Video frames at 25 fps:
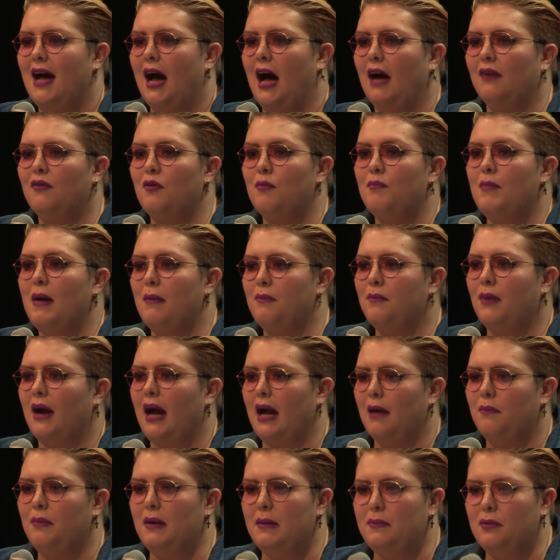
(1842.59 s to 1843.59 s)
I remember
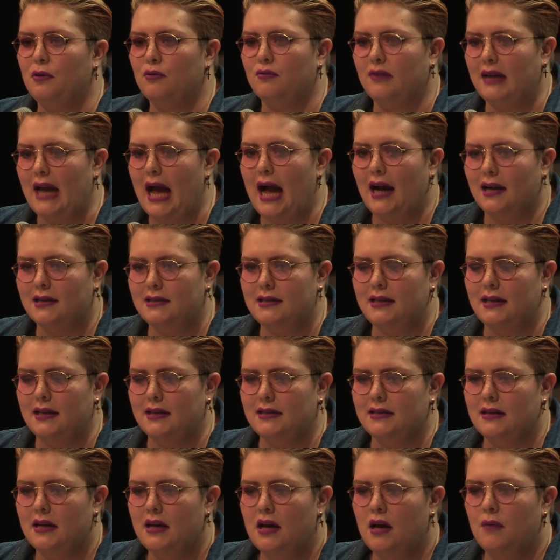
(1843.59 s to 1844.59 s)
how people
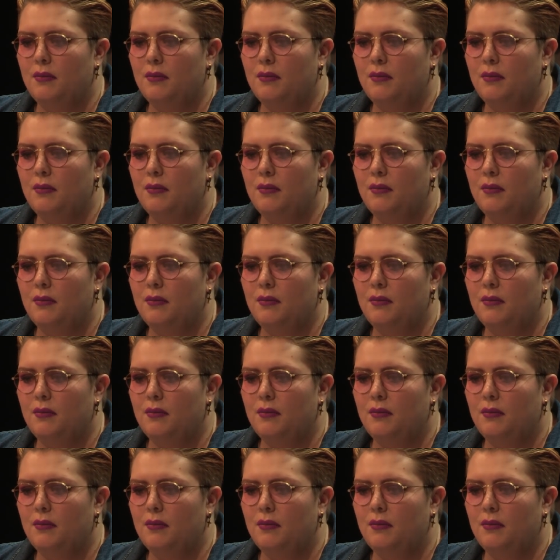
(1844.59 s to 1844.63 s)
reacted